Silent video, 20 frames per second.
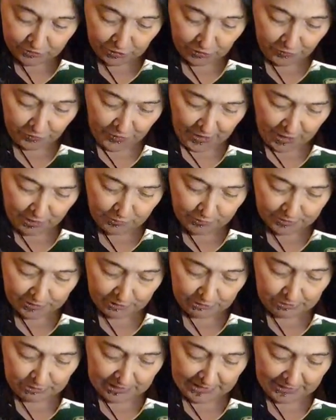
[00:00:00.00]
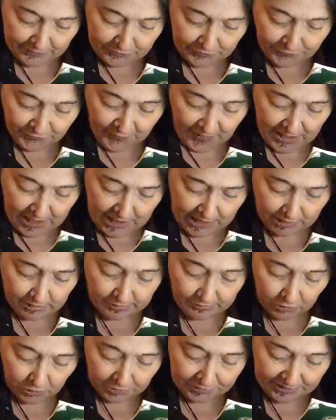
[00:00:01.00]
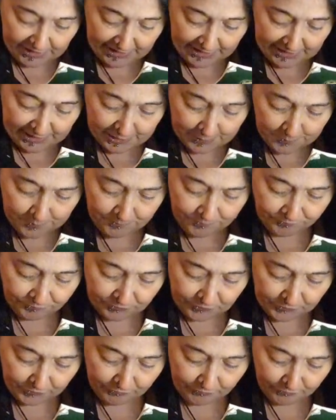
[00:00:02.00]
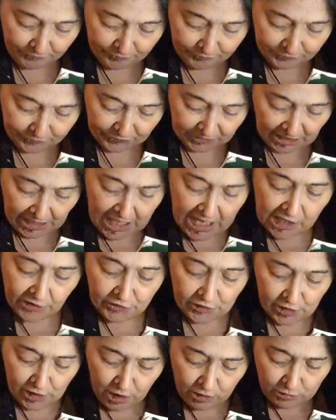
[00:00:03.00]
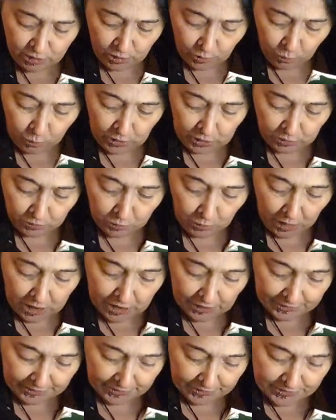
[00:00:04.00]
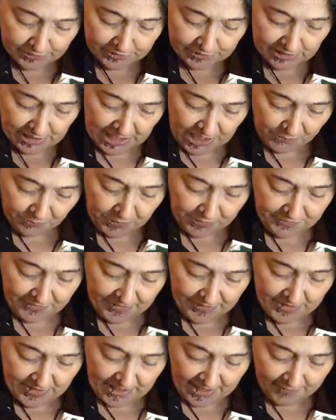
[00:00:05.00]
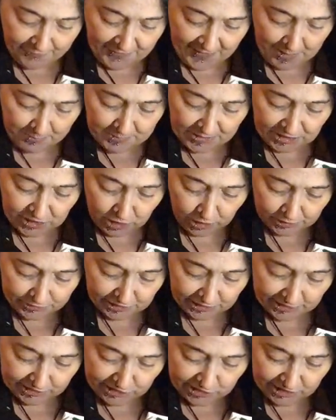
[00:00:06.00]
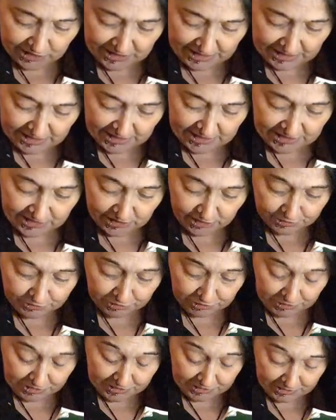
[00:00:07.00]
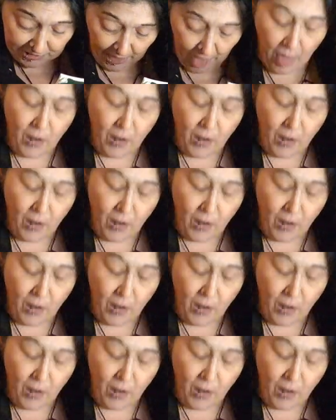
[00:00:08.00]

to those who lived far or near. The local wool workers within their family cottage industries.